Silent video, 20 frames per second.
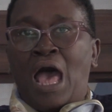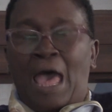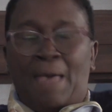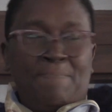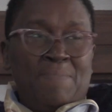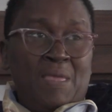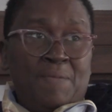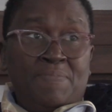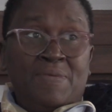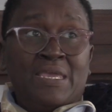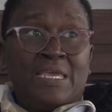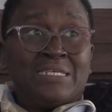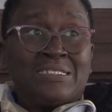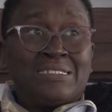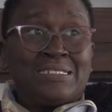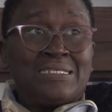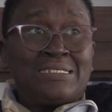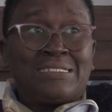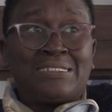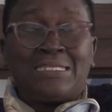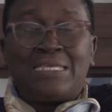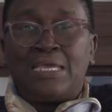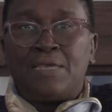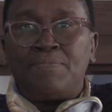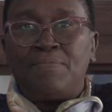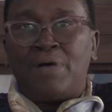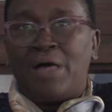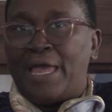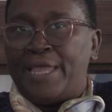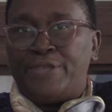Maybe it's a
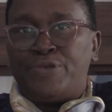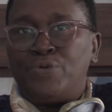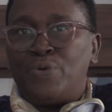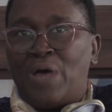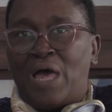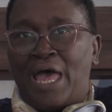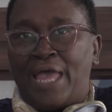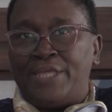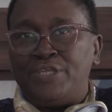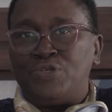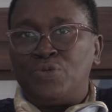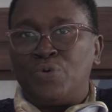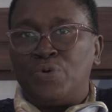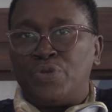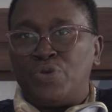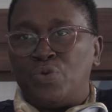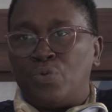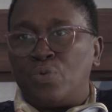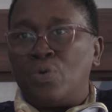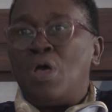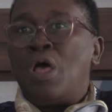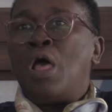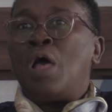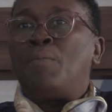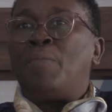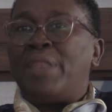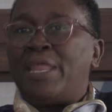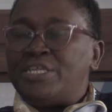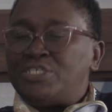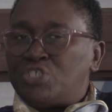stigma, I don't know.
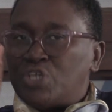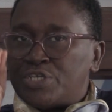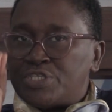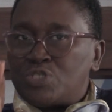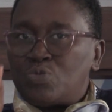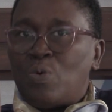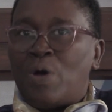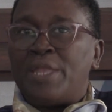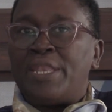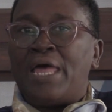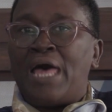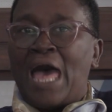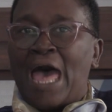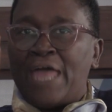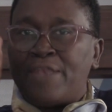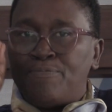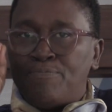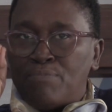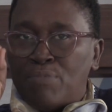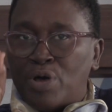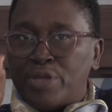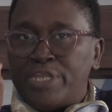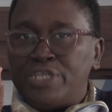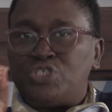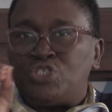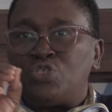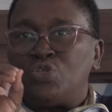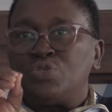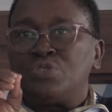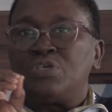But I just want to
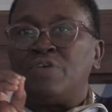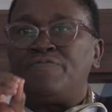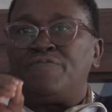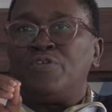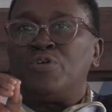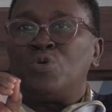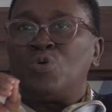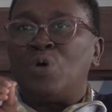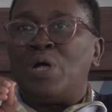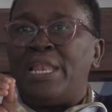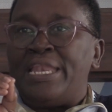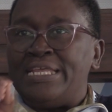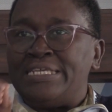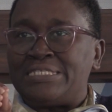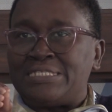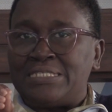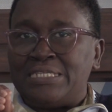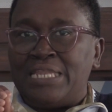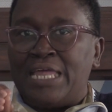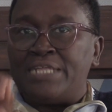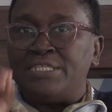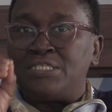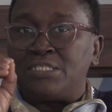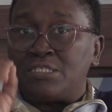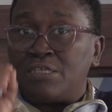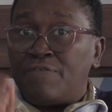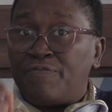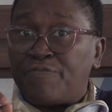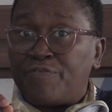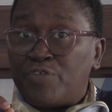admonish those of you who are listening and
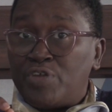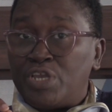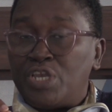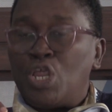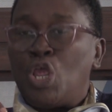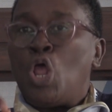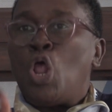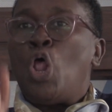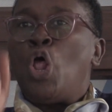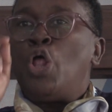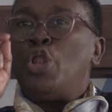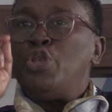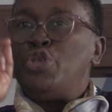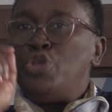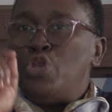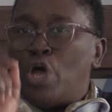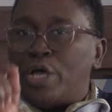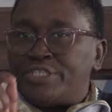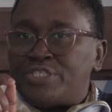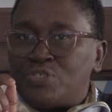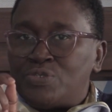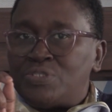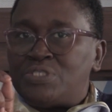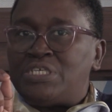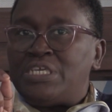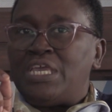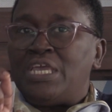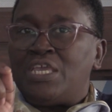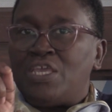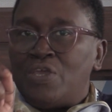suffering not to
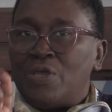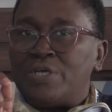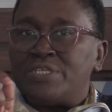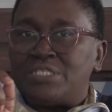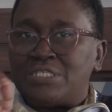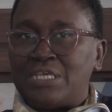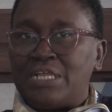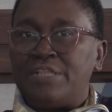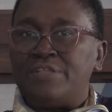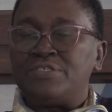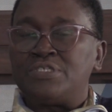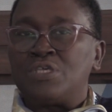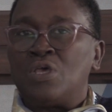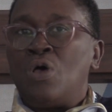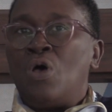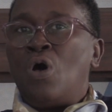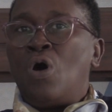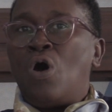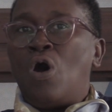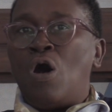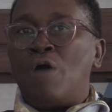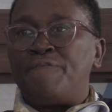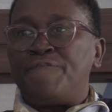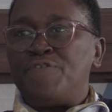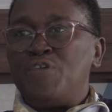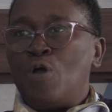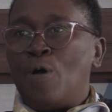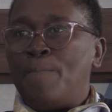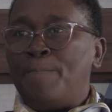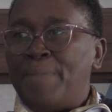take yourselves off
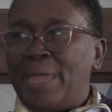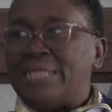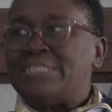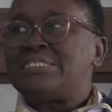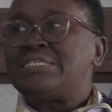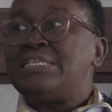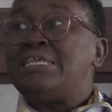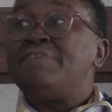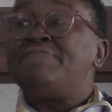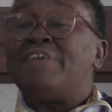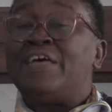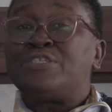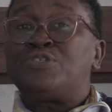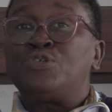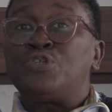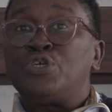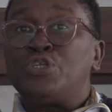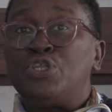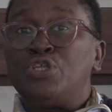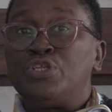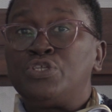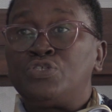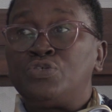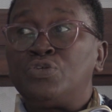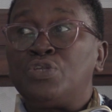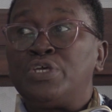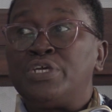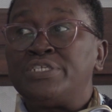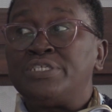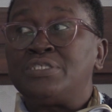your meds. Leave that to
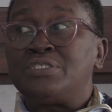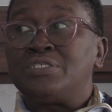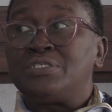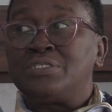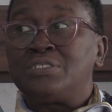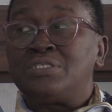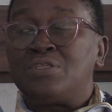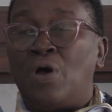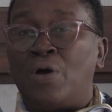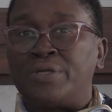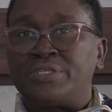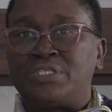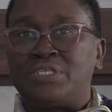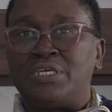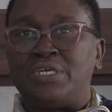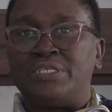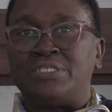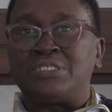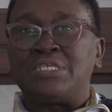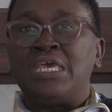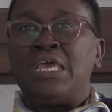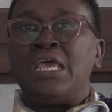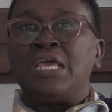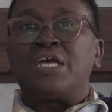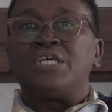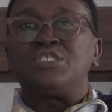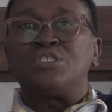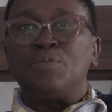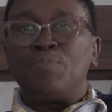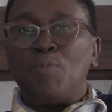the doctors,
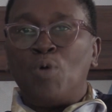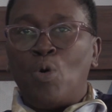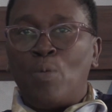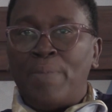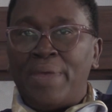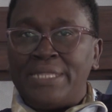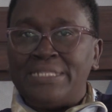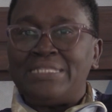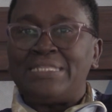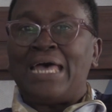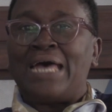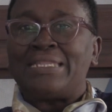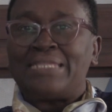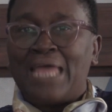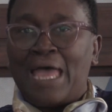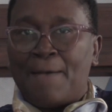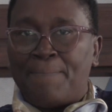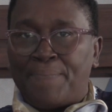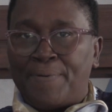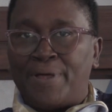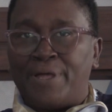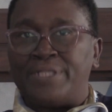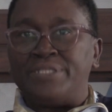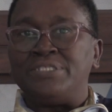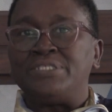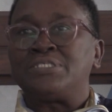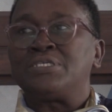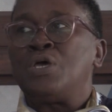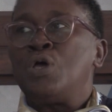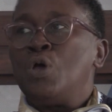because the moment that
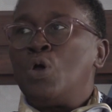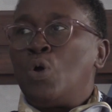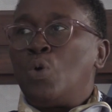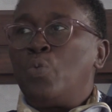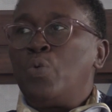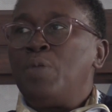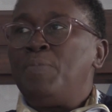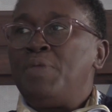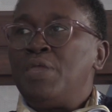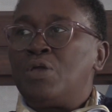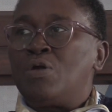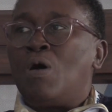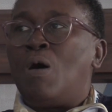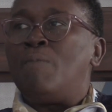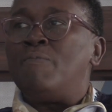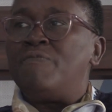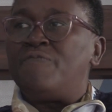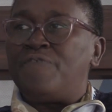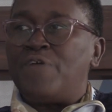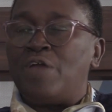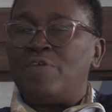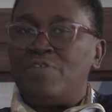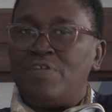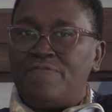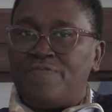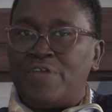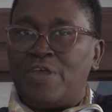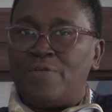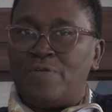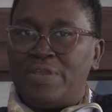happens, we become very,
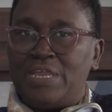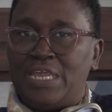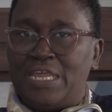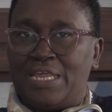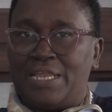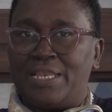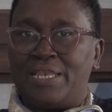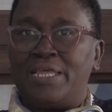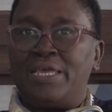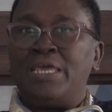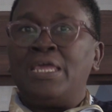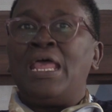very ill.